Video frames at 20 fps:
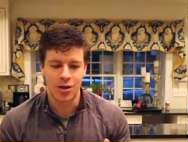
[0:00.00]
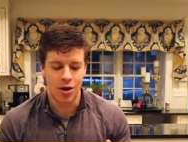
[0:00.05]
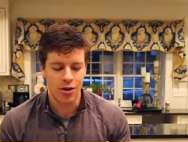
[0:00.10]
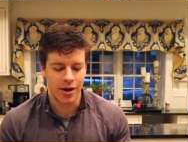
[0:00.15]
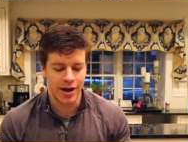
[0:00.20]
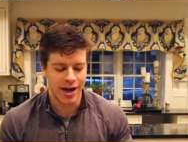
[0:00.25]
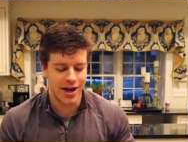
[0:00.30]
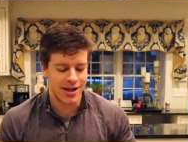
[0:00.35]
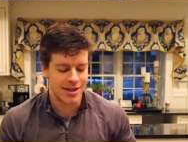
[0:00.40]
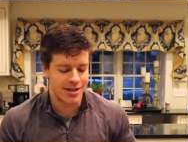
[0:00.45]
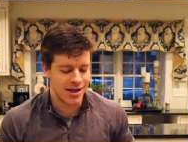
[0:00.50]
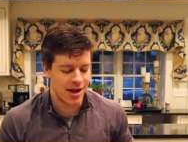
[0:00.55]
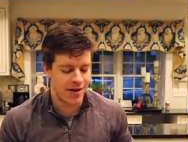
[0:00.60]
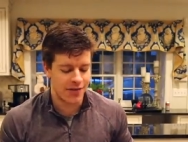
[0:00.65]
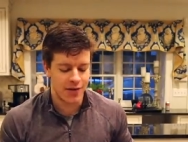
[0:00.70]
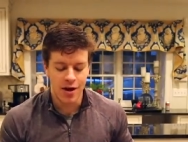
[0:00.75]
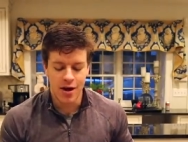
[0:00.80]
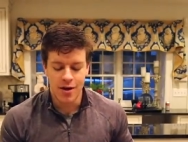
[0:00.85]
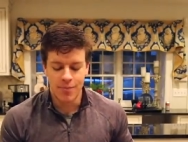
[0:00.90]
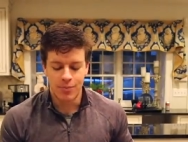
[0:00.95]
all that kind of
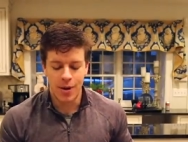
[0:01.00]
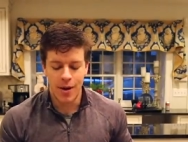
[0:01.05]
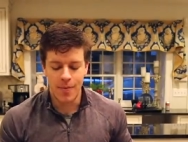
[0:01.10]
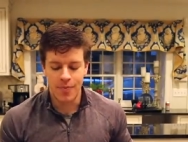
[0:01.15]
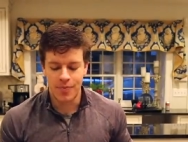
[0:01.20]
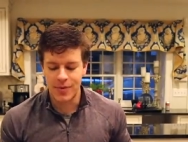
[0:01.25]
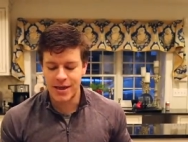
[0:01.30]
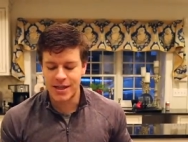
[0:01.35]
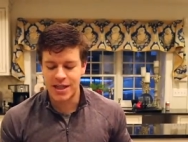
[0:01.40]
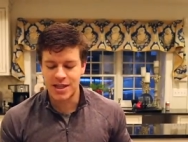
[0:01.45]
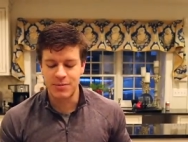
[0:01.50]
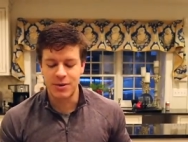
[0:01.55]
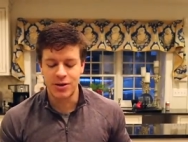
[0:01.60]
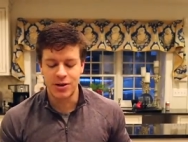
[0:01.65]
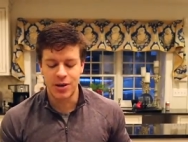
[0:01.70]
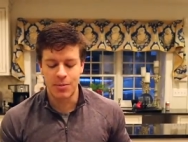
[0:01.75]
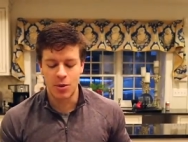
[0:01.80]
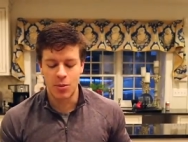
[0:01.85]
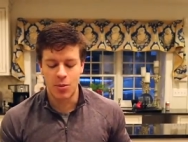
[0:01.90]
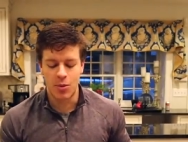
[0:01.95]
stuff. But this is meal
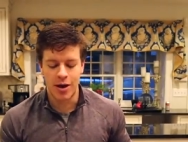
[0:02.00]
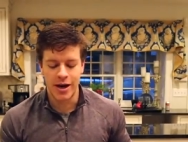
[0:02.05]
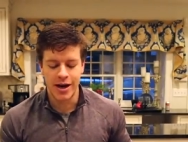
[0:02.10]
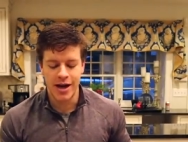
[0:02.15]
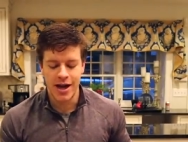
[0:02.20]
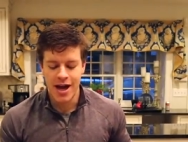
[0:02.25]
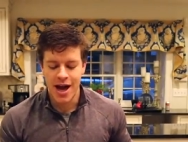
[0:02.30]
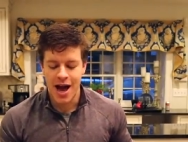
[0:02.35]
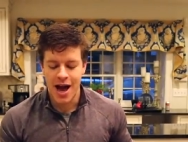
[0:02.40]
number 1.